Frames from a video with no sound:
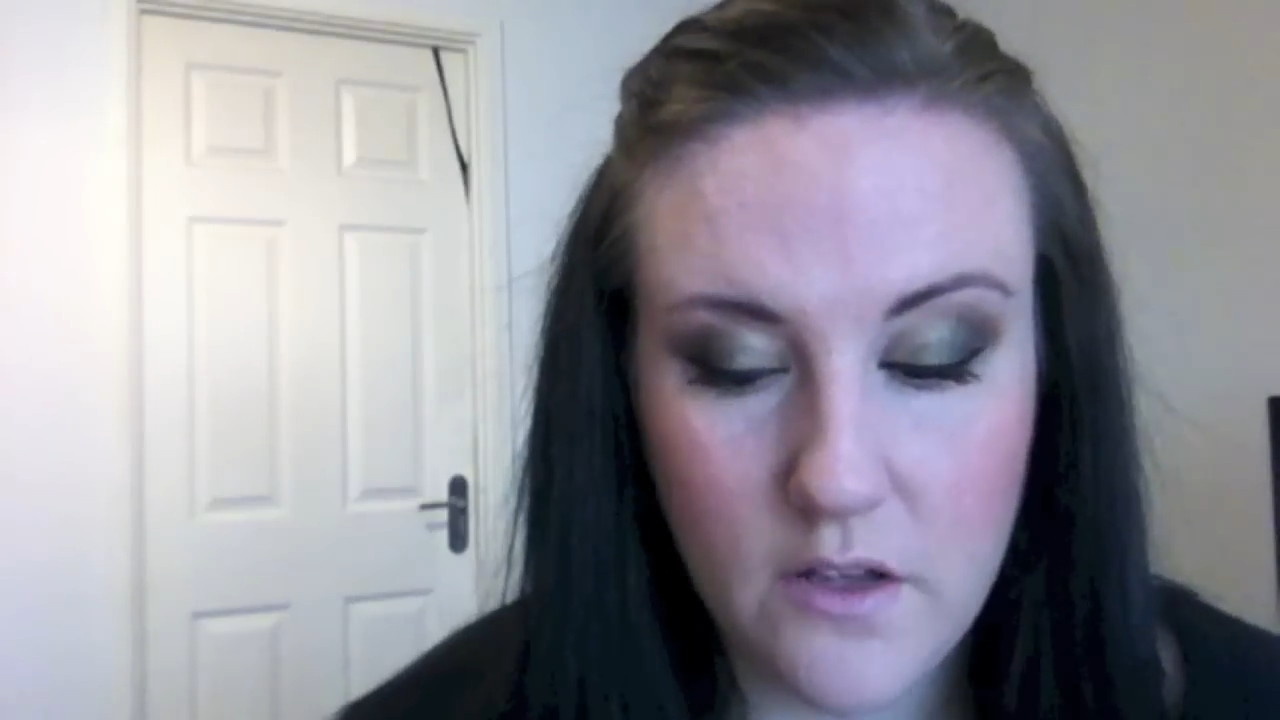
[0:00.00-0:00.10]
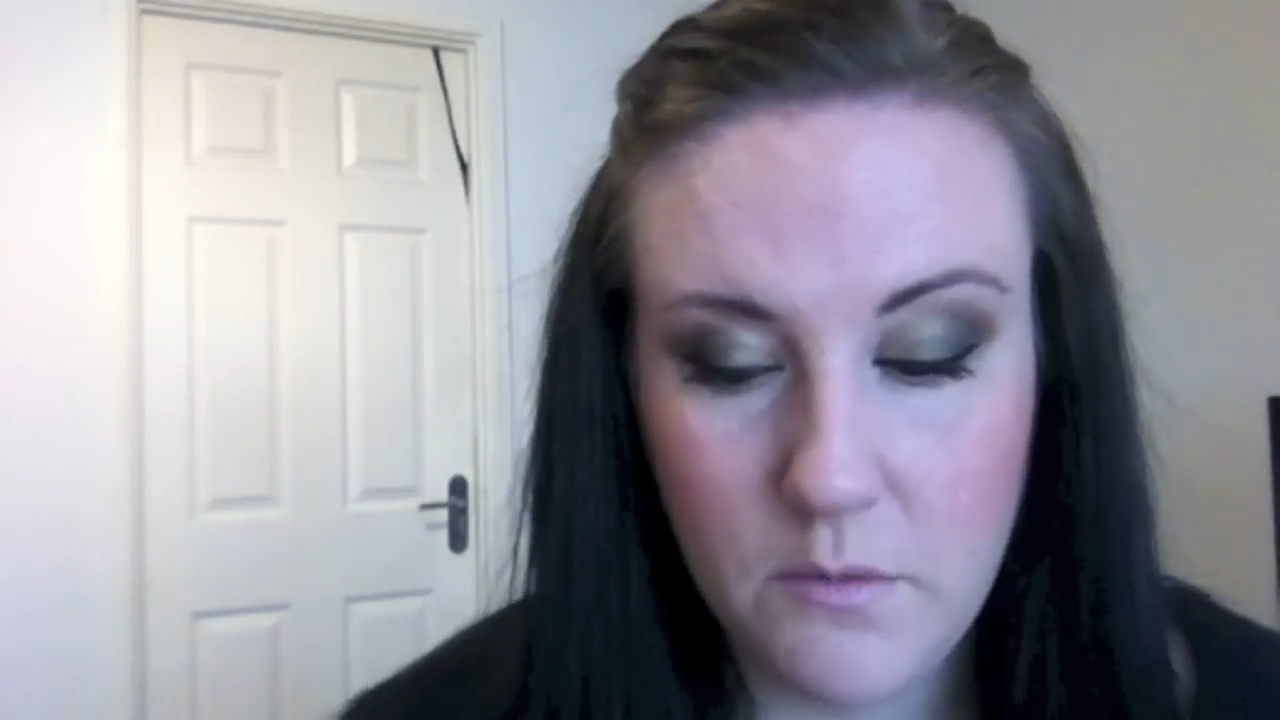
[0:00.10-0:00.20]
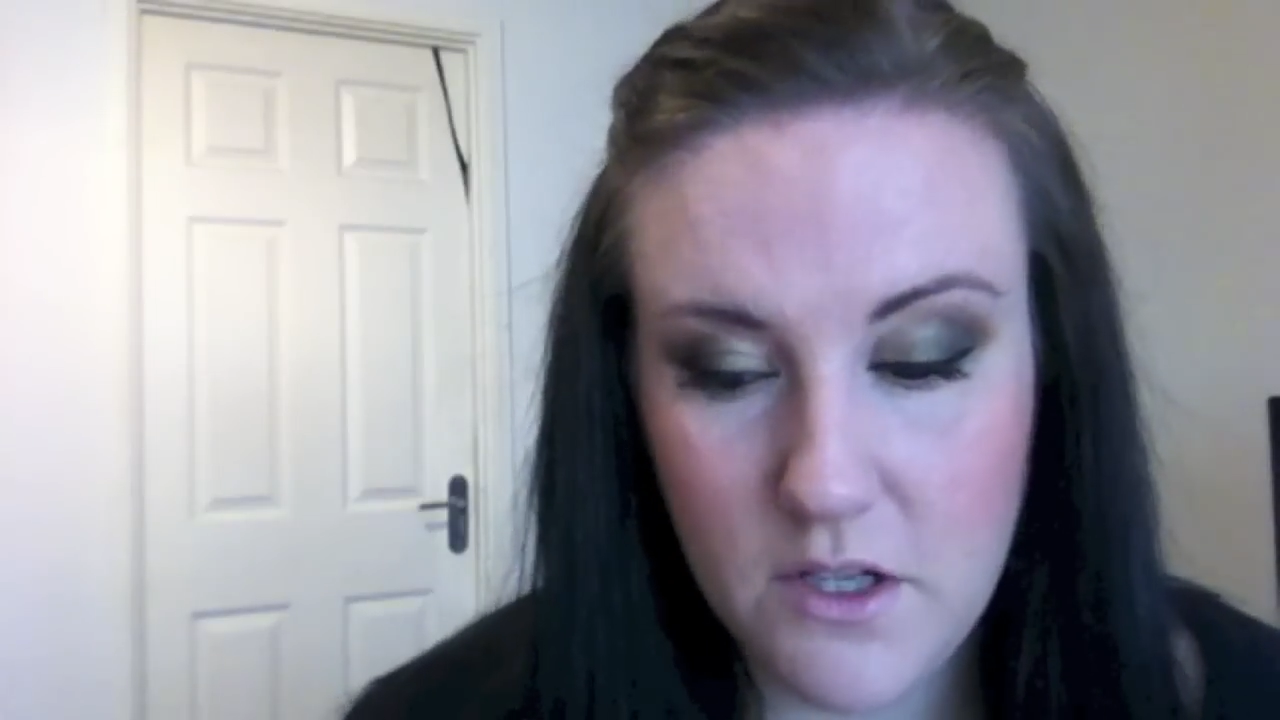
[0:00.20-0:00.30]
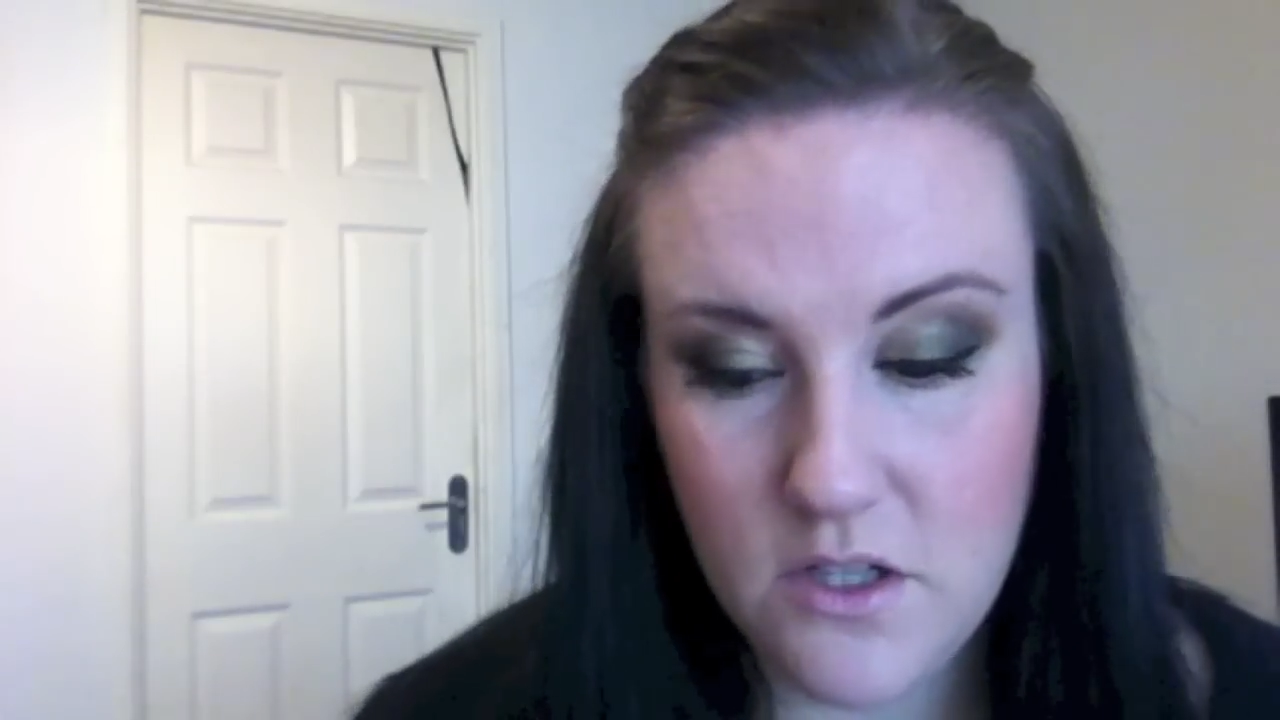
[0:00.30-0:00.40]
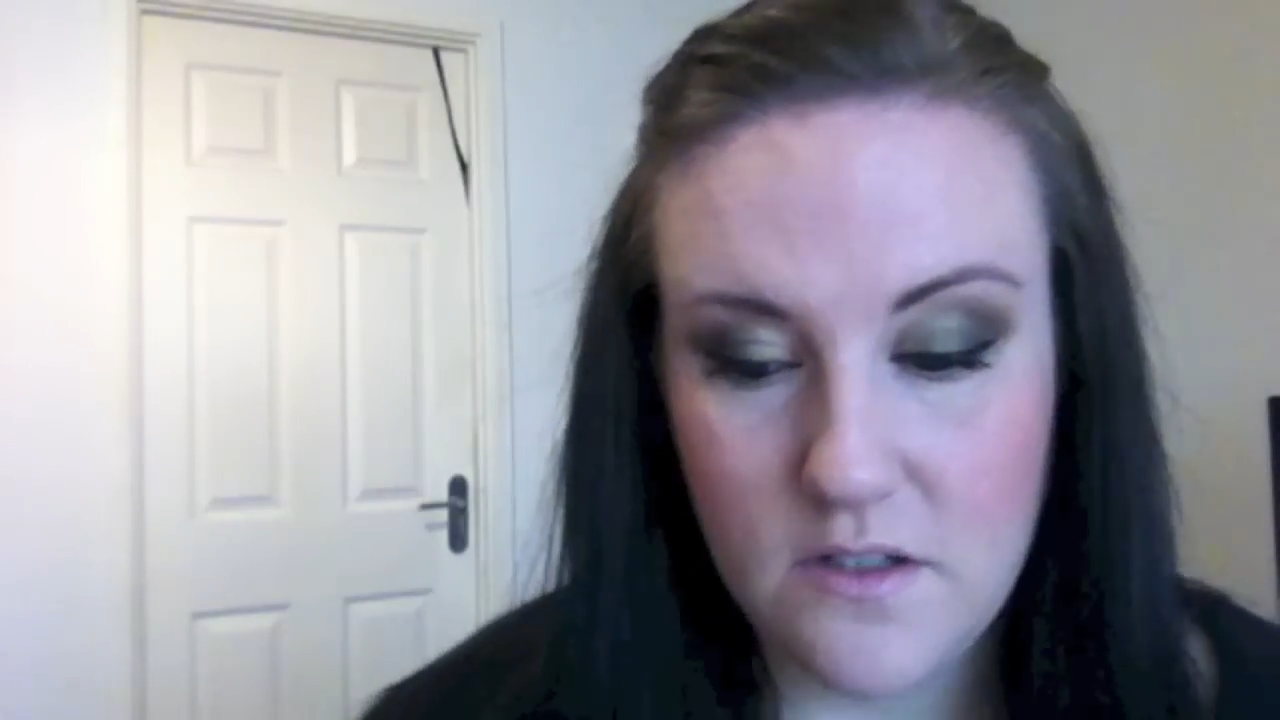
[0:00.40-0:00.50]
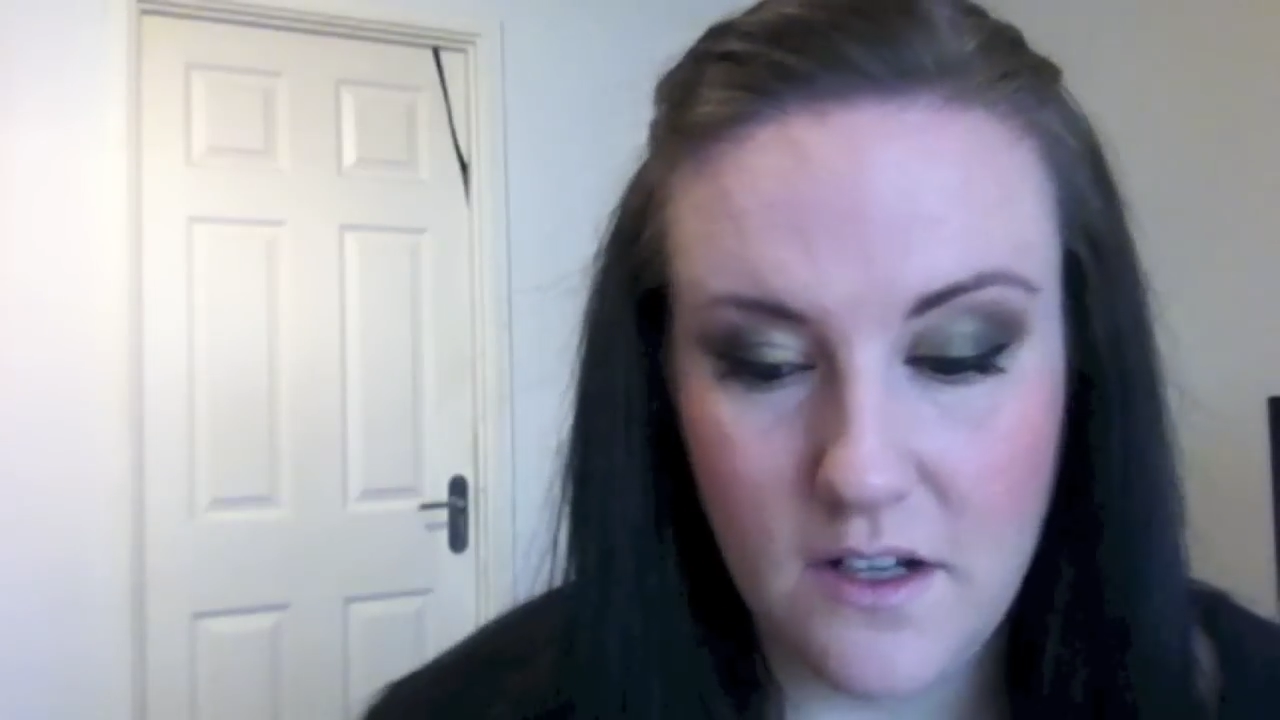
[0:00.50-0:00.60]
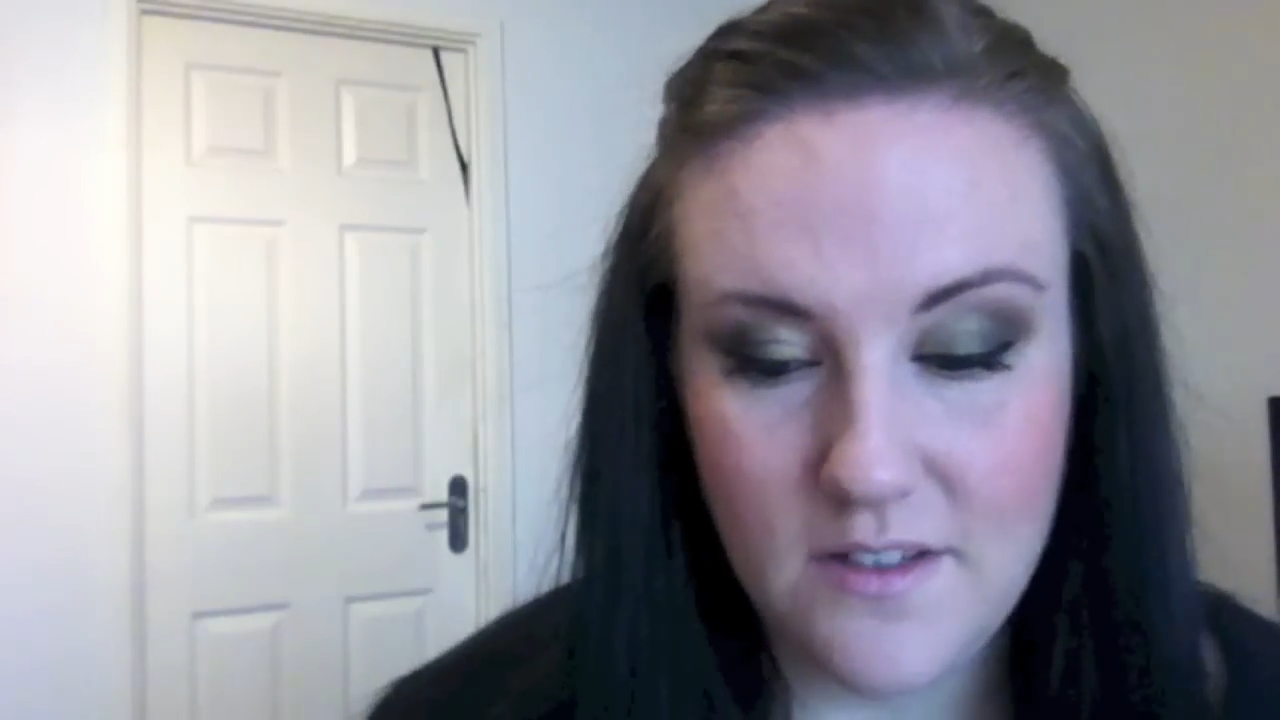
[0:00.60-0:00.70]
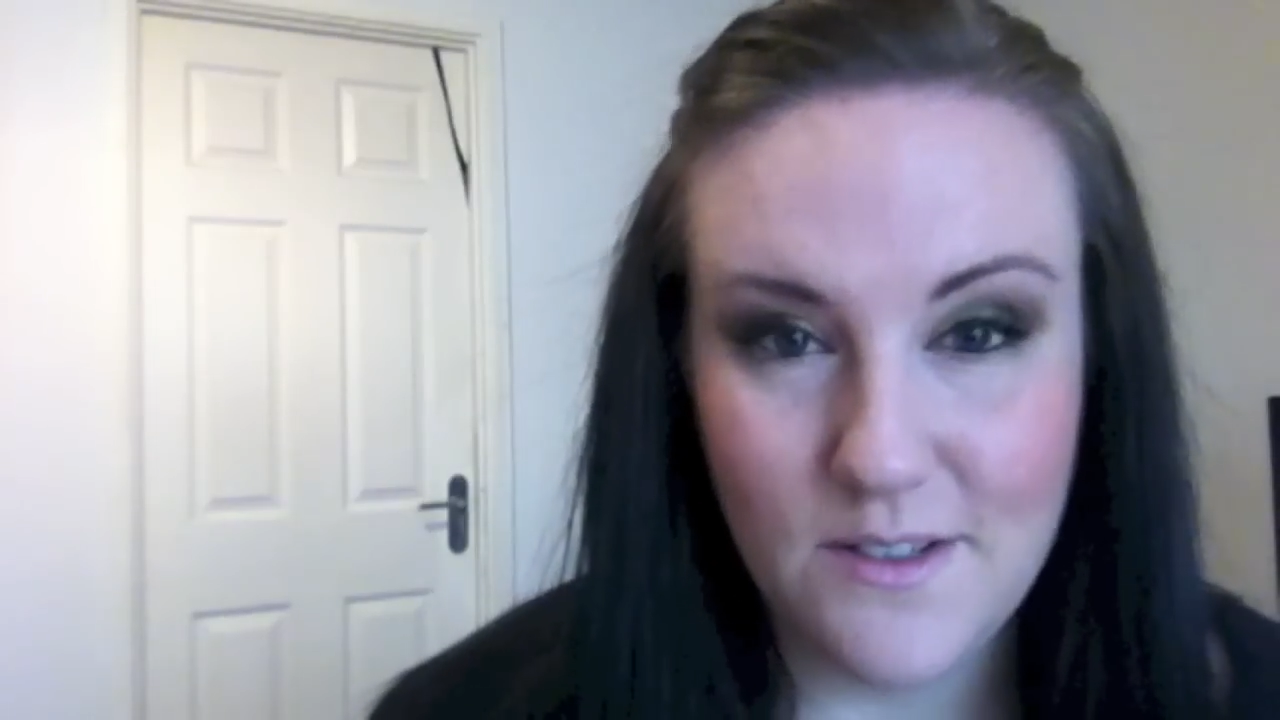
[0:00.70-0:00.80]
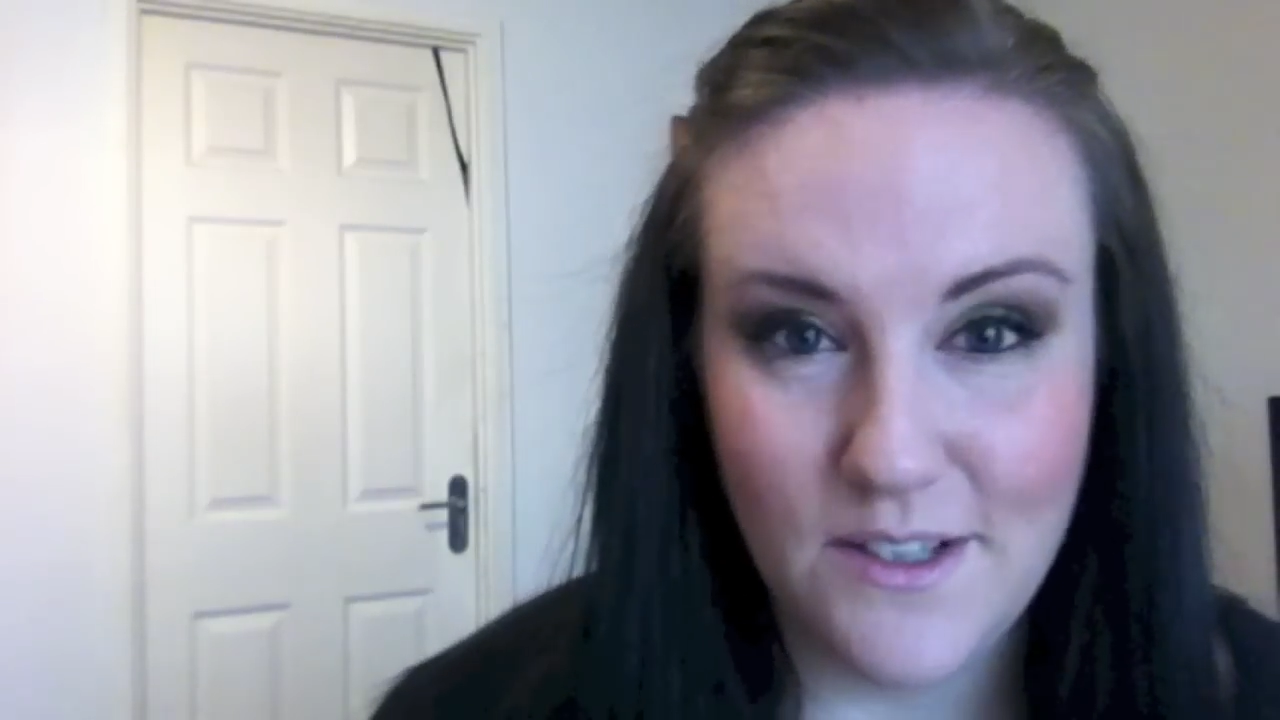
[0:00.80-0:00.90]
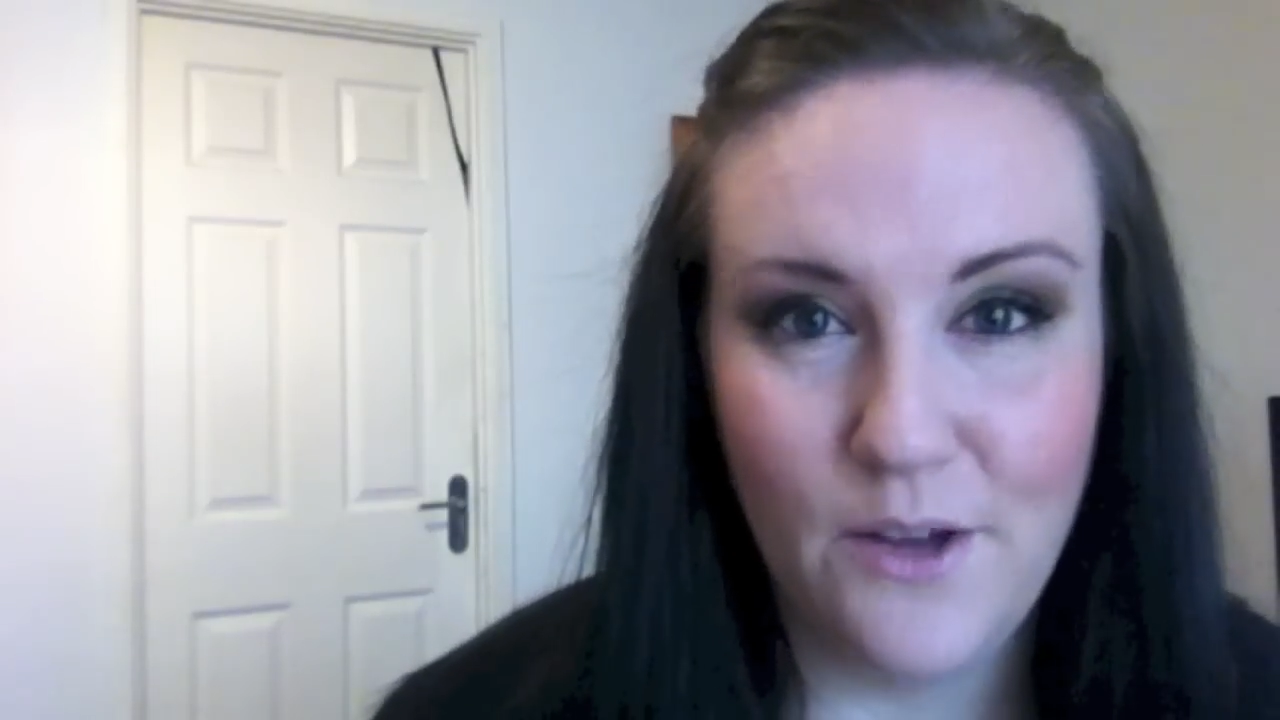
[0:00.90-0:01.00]
as much as I
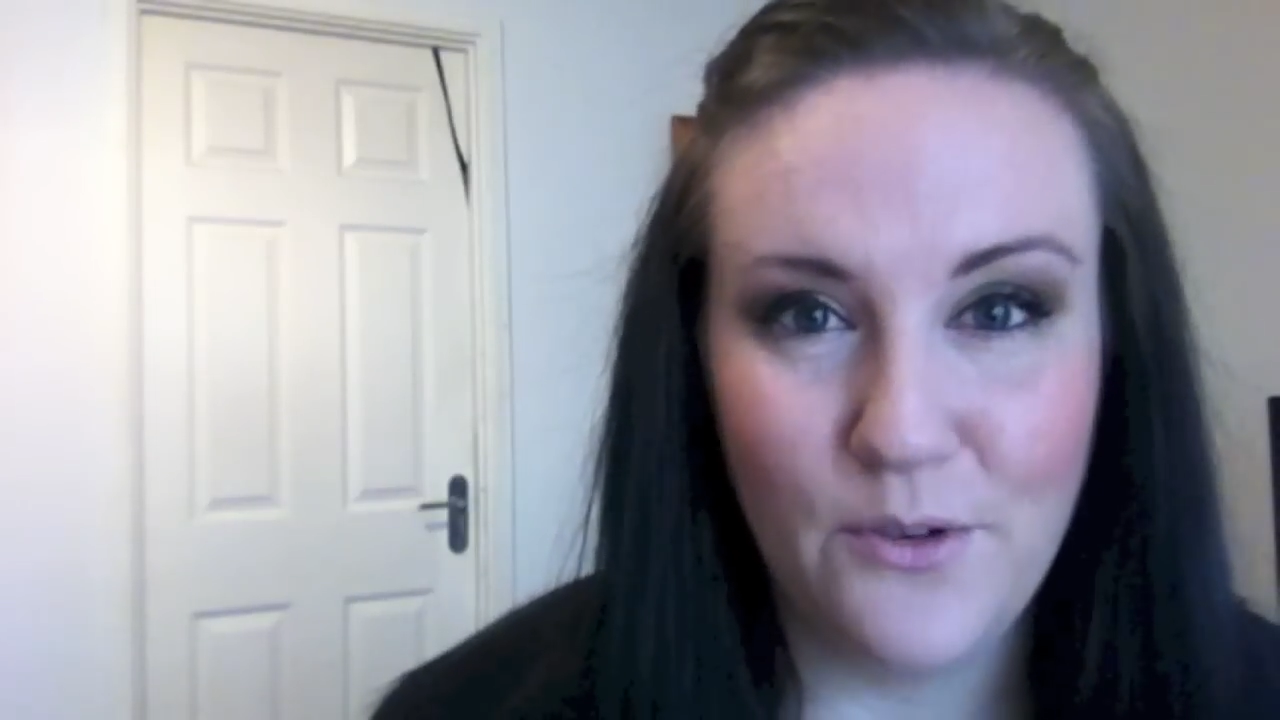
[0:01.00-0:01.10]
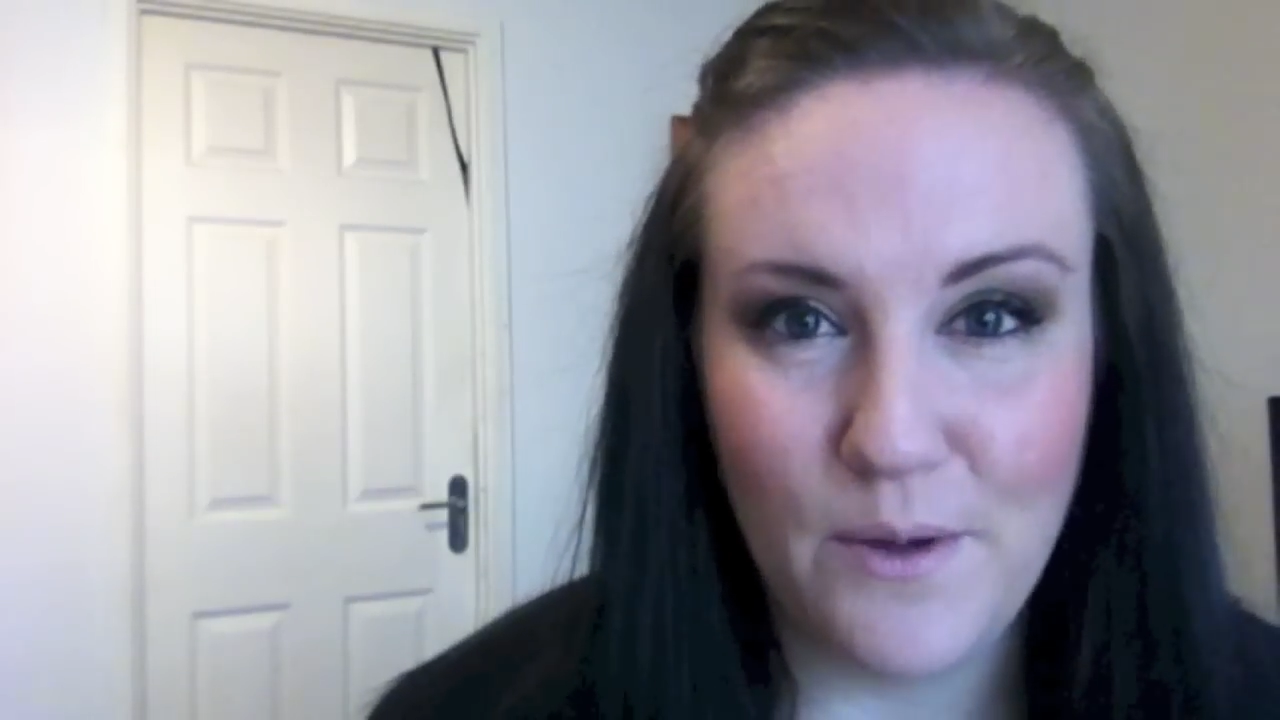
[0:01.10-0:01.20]
still love